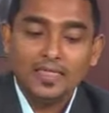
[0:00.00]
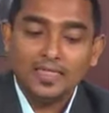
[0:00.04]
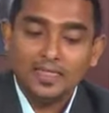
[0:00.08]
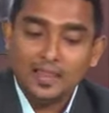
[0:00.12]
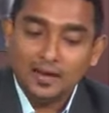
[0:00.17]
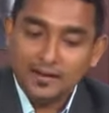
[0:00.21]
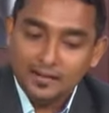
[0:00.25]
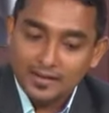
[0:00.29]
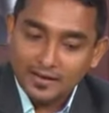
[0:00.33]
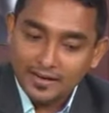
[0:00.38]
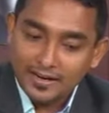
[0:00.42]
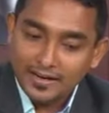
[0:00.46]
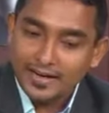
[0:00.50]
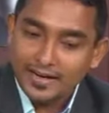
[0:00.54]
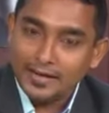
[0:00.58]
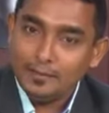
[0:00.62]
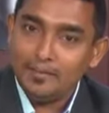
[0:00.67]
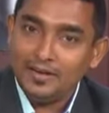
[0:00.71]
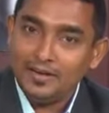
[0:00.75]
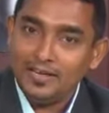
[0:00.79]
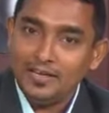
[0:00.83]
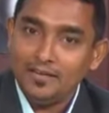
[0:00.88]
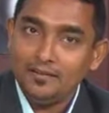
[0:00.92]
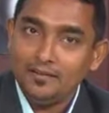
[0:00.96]
third i
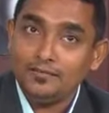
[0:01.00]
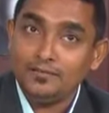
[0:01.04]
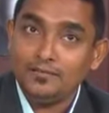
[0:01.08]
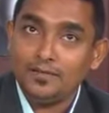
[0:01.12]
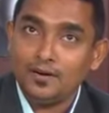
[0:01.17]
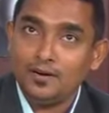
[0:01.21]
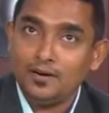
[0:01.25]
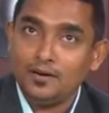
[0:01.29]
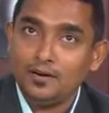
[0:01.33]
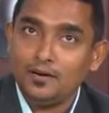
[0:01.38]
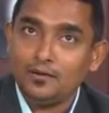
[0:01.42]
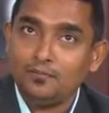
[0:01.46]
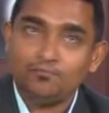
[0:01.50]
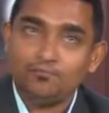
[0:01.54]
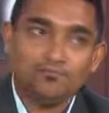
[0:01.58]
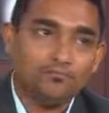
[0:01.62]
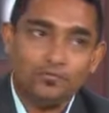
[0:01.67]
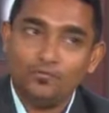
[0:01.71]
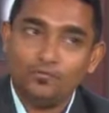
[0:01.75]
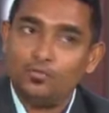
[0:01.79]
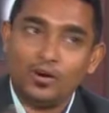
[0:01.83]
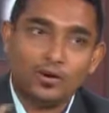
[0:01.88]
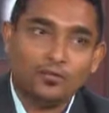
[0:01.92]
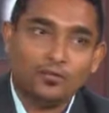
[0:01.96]
believe uh,
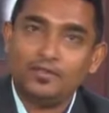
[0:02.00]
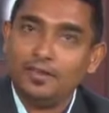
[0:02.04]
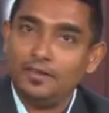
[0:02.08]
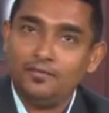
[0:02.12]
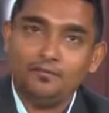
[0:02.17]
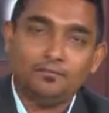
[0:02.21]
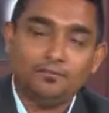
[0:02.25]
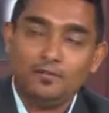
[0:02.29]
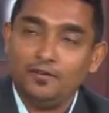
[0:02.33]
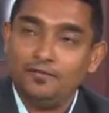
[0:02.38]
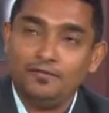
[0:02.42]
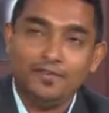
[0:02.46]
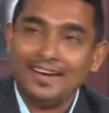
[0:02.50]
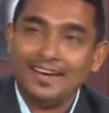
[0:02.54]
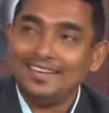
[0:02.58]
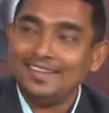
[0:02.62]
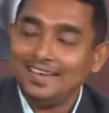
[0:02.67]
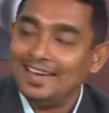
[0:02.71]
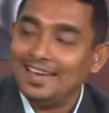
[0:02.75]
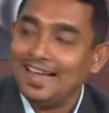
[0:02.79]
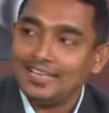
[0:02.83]
one of the vital